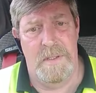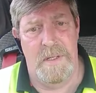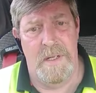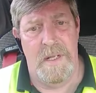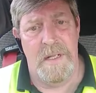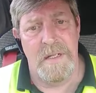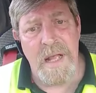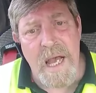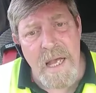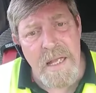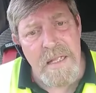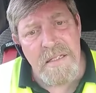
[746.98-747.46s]

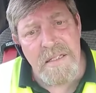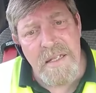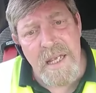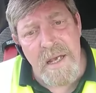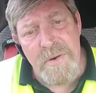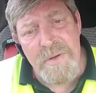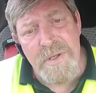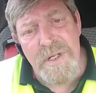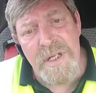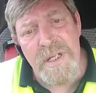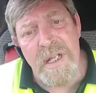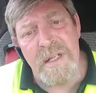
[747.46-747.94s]
That
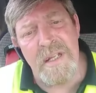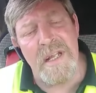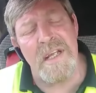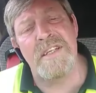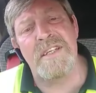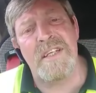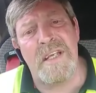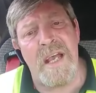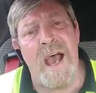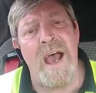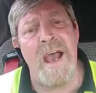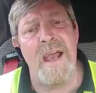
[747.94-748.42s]
tells you that
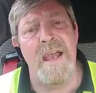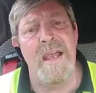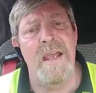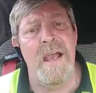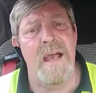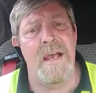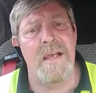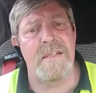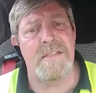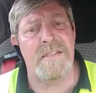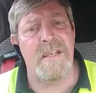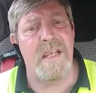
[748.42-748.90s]
this guy
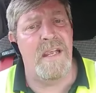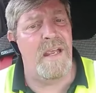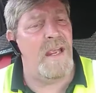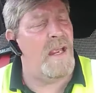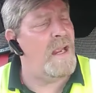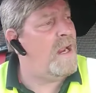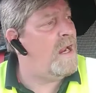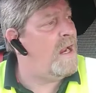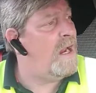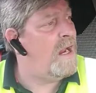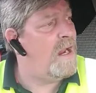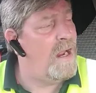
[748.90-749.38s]
is
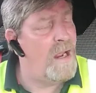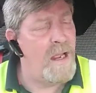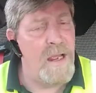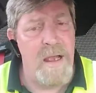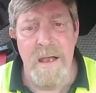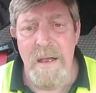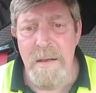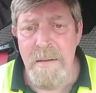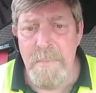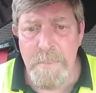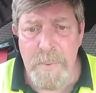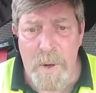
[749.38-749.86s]
a uh,
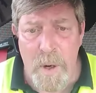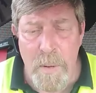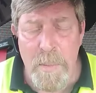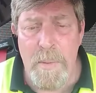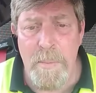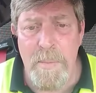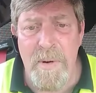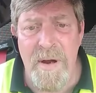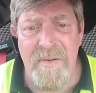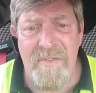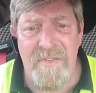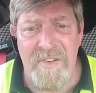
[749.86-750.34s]

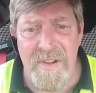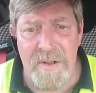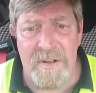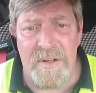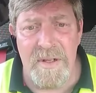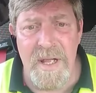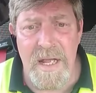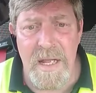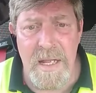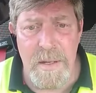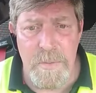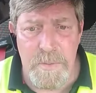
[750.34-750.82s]
probably feel
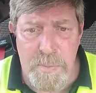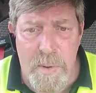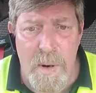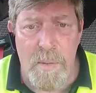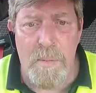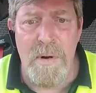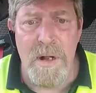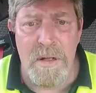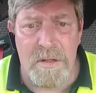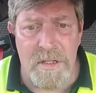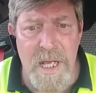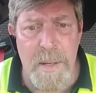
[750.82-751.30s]
uh, he's
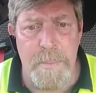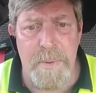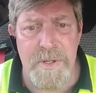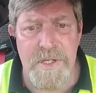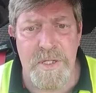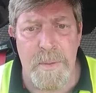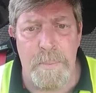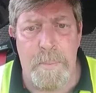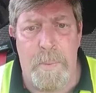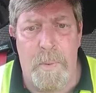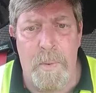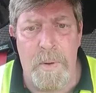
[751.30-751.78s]
probably a Labour
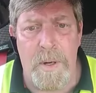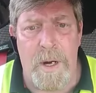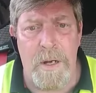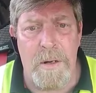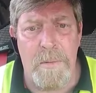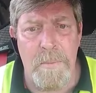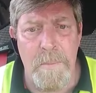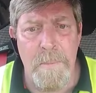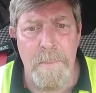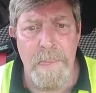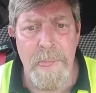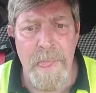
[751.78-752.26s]
supporter
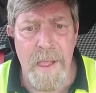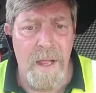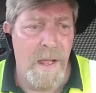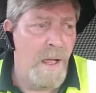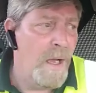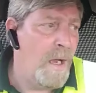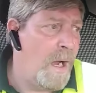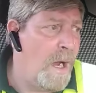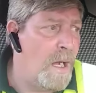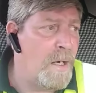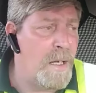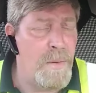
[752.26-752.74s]

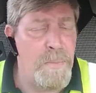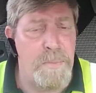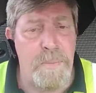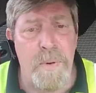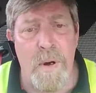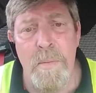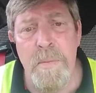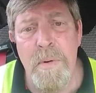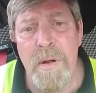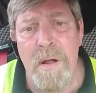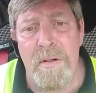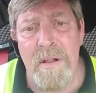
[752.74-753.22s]
and he's
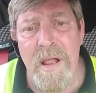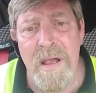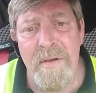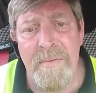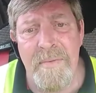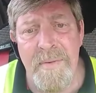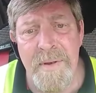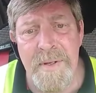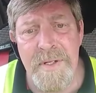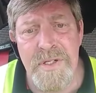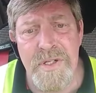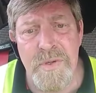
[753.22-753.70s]
probably a left
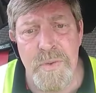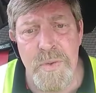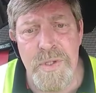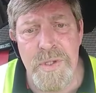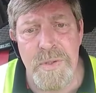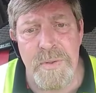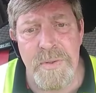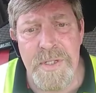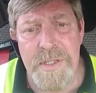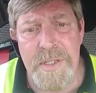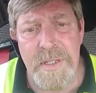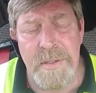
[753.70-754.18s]
wing
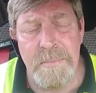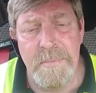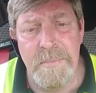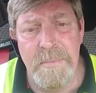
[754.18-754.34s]
socialist.